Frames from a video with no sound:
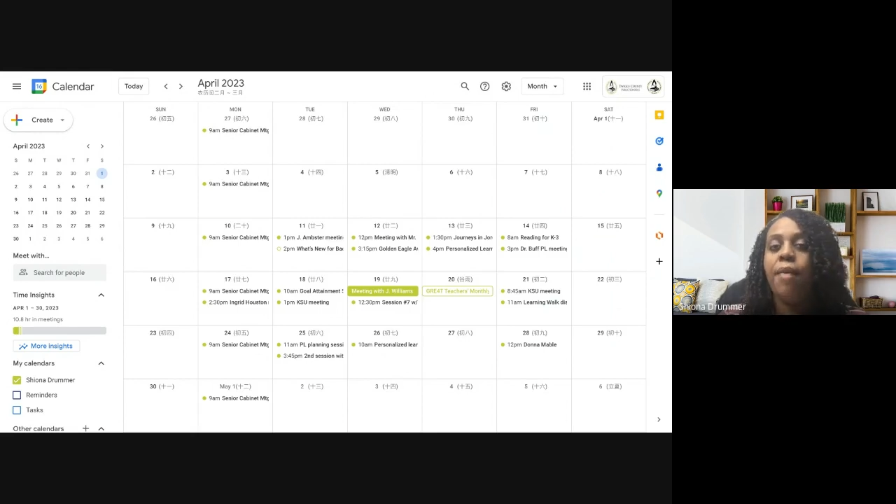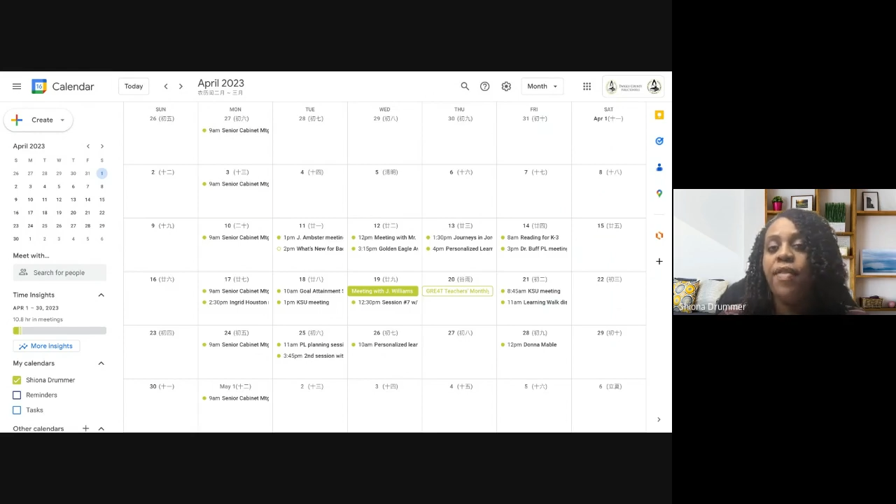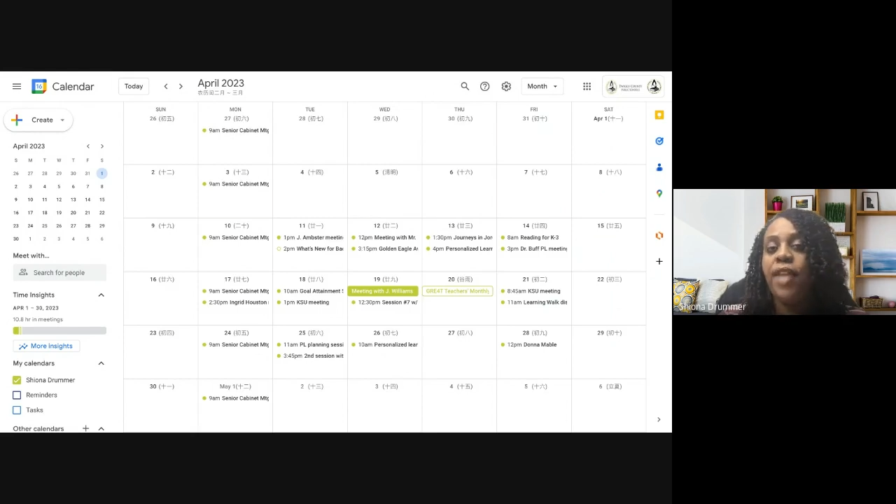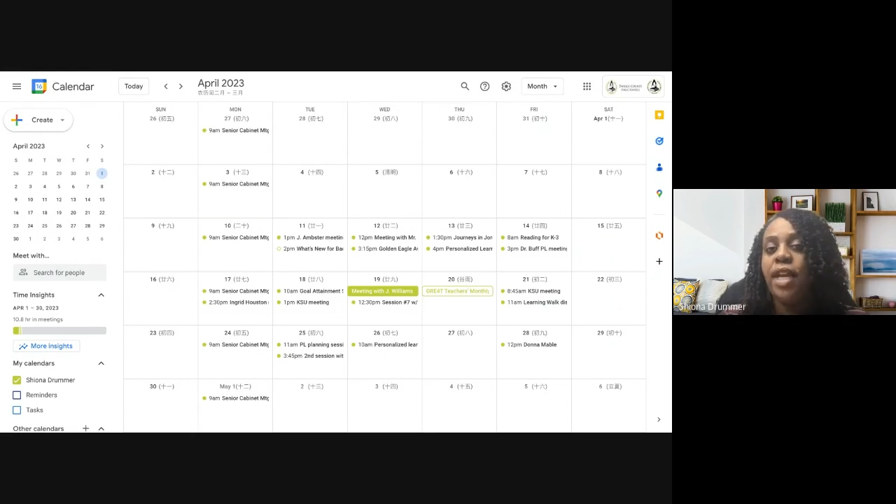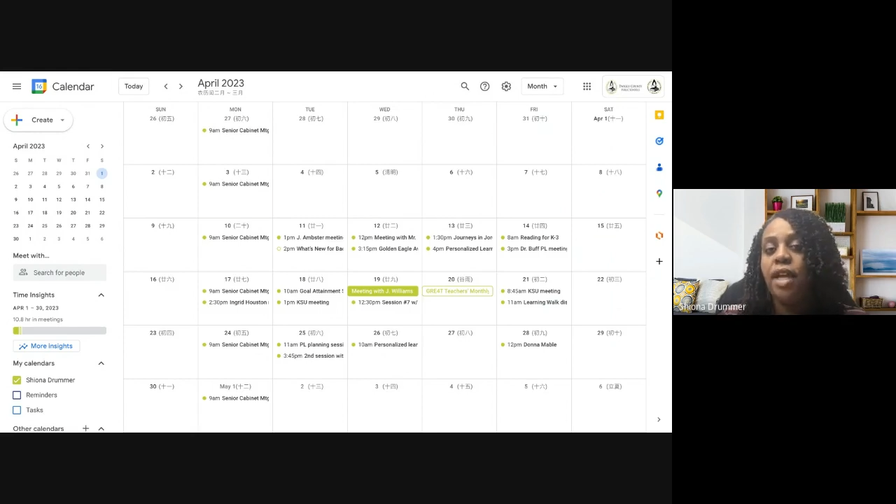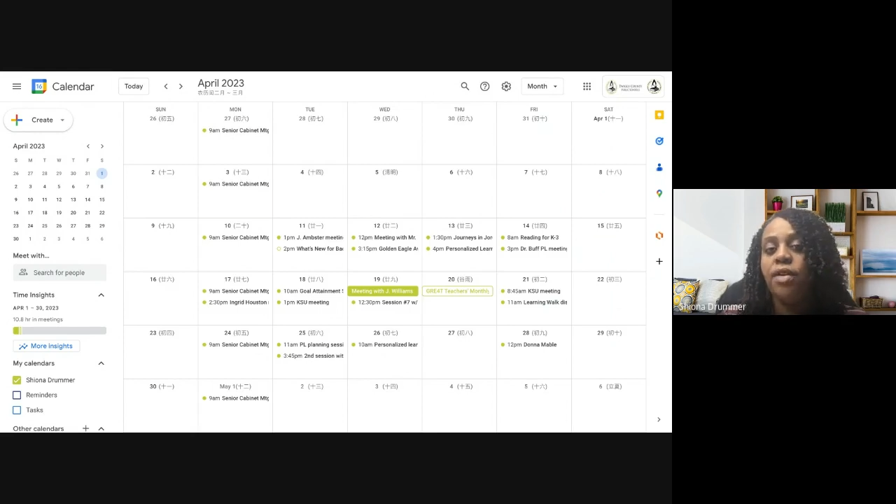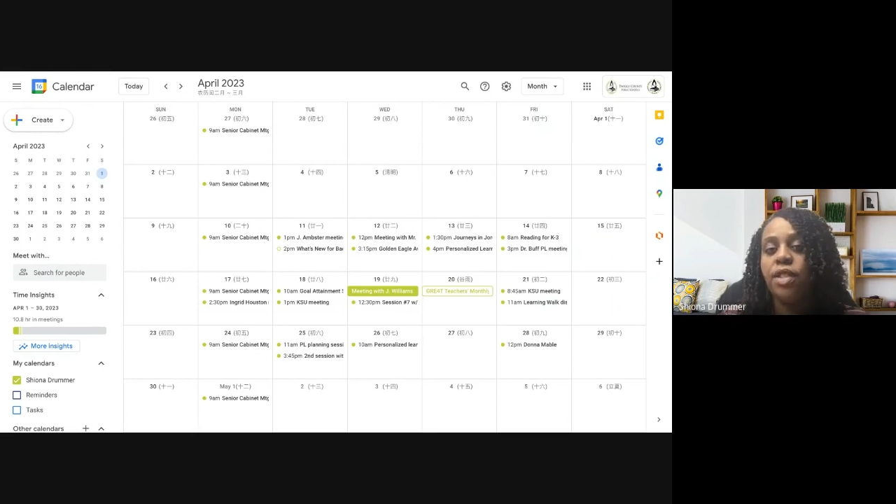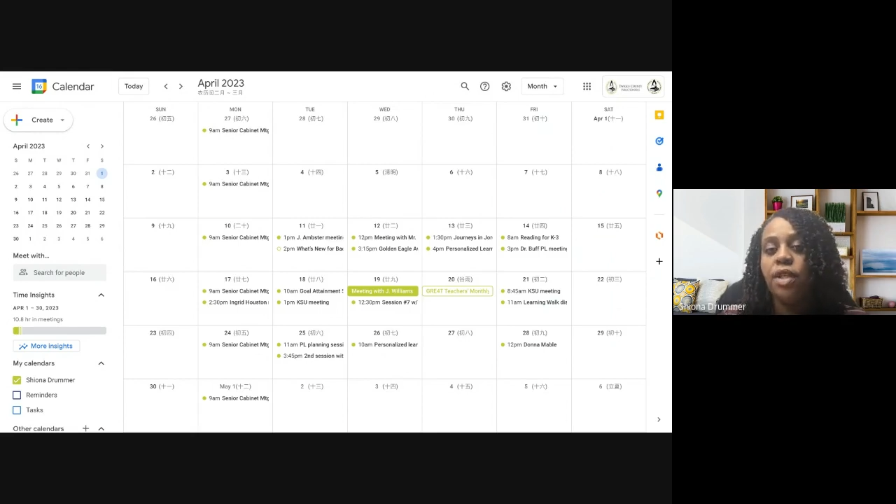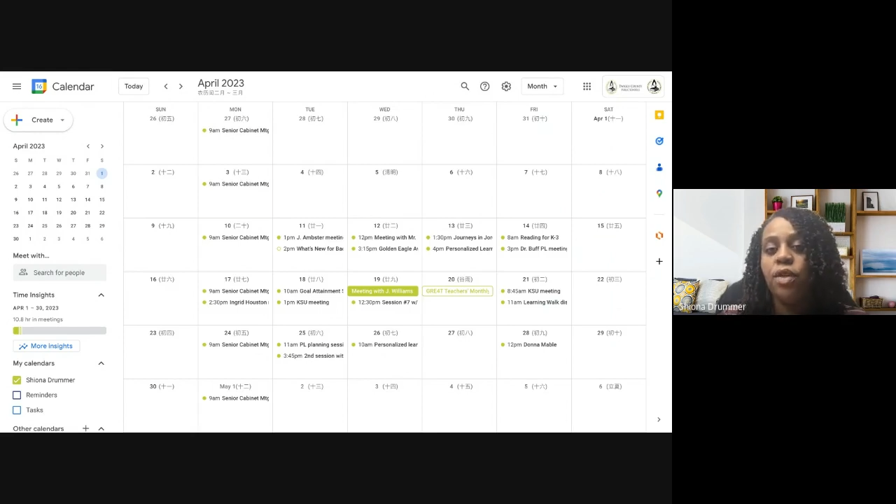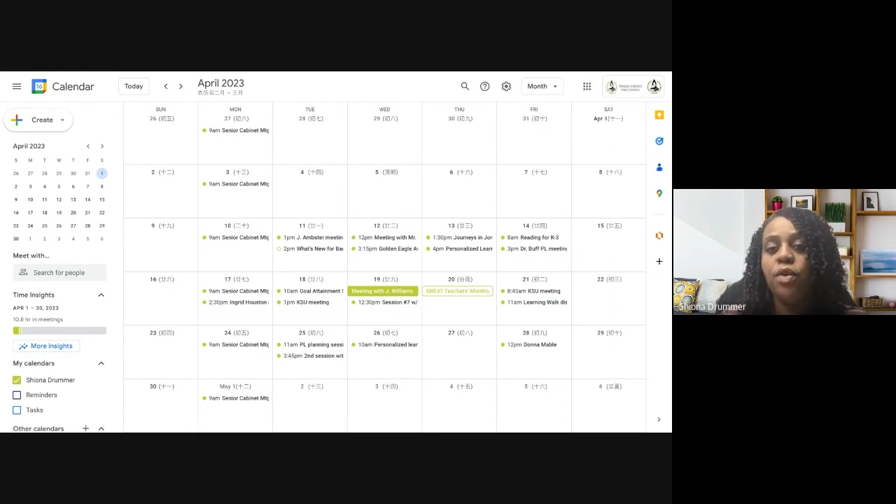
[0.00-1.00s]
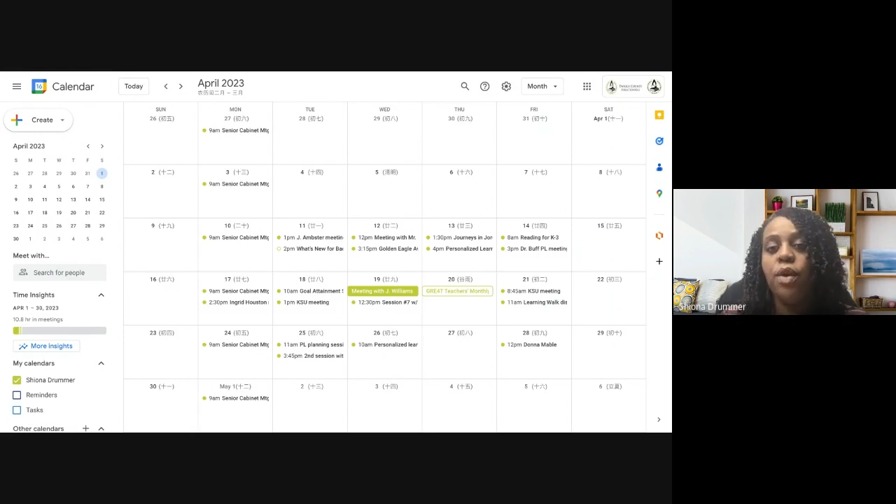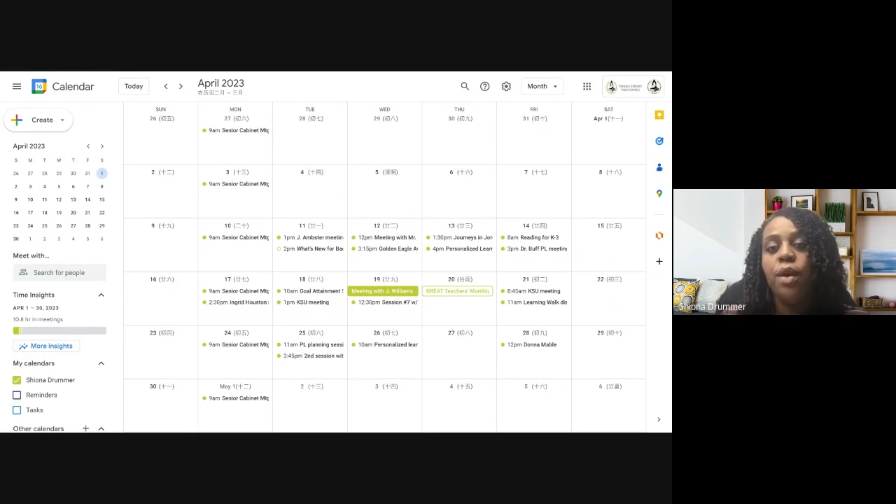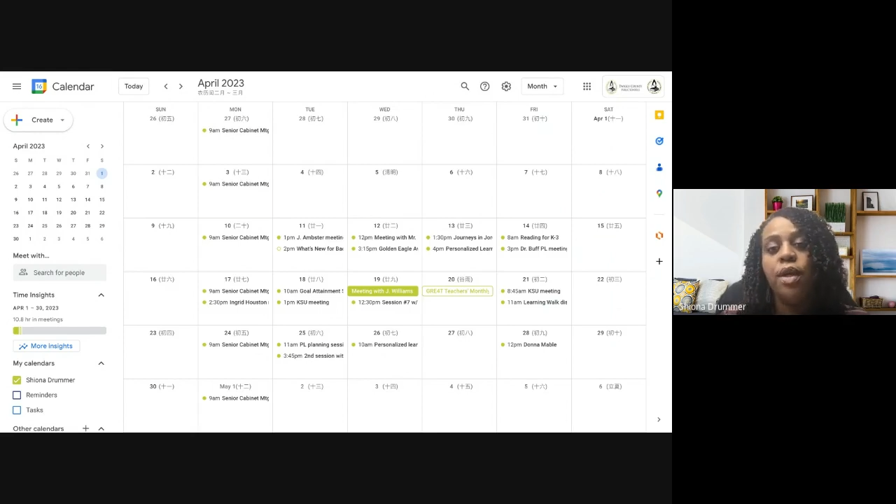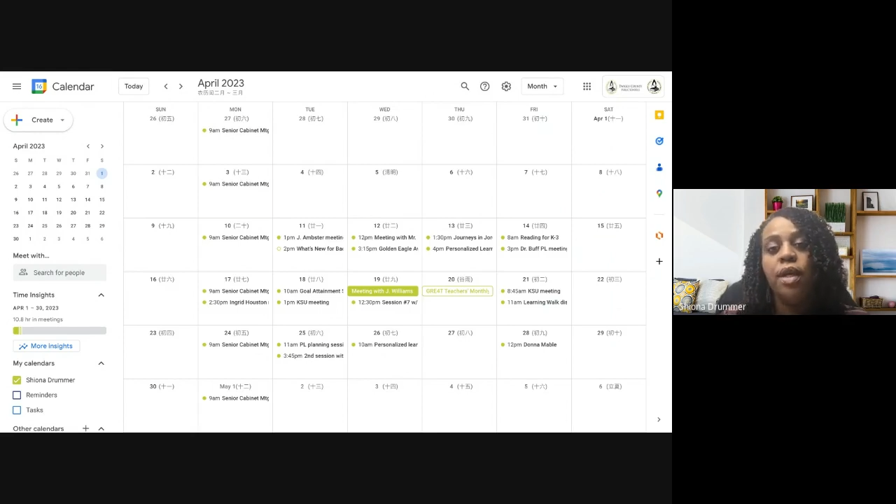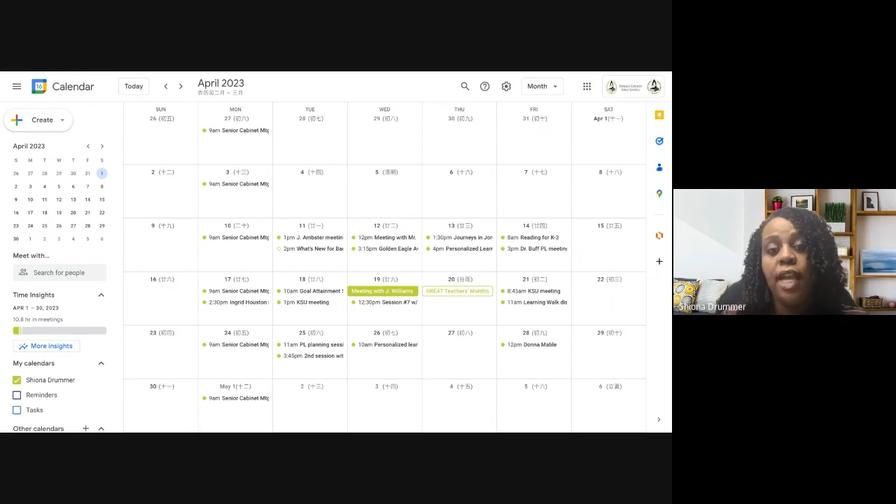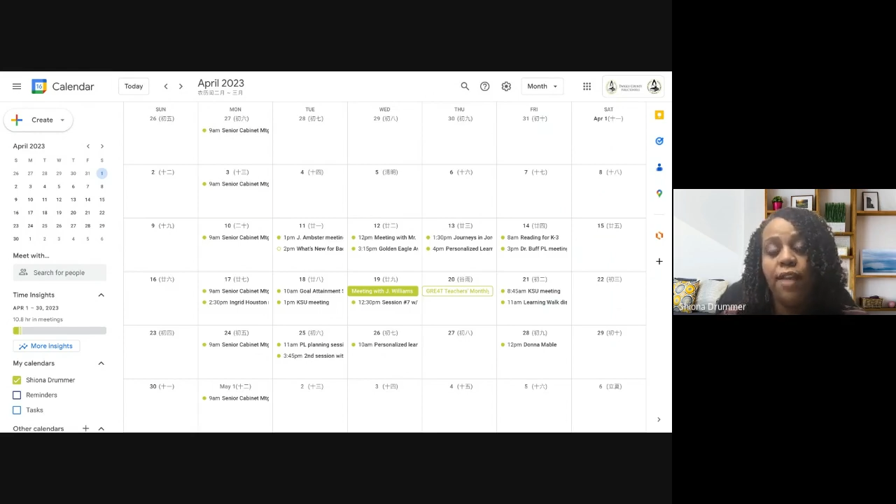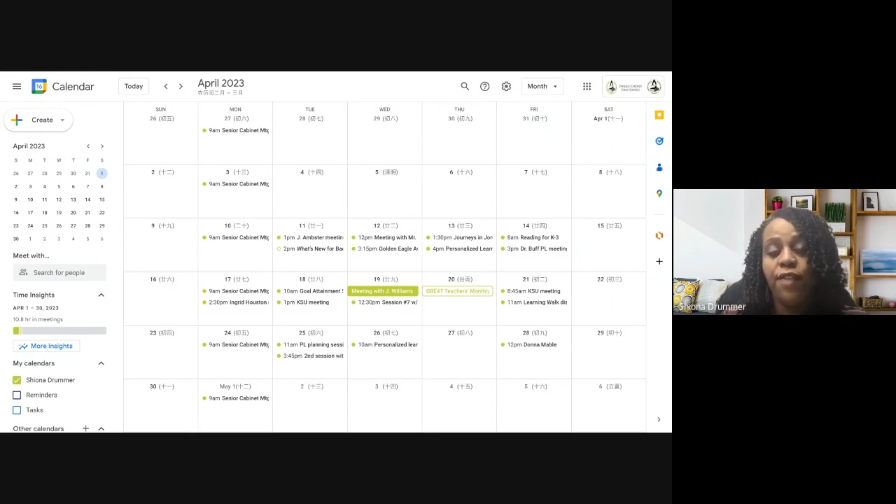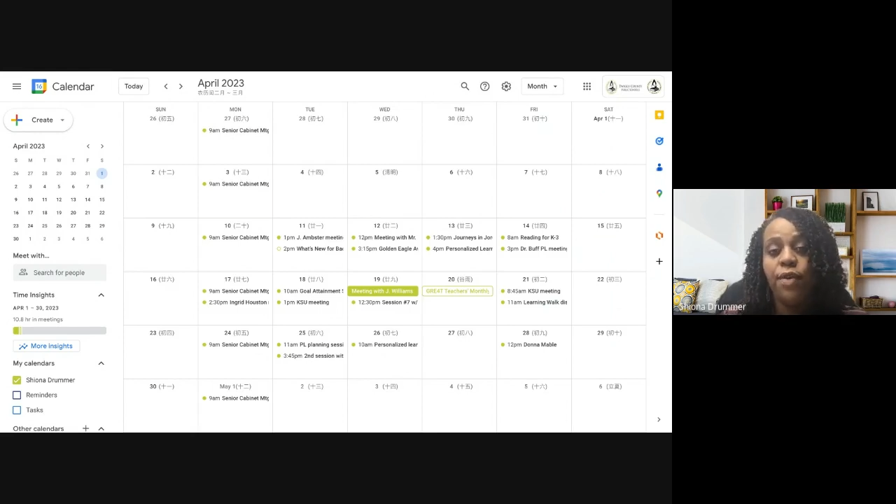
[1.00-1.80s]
They can also, if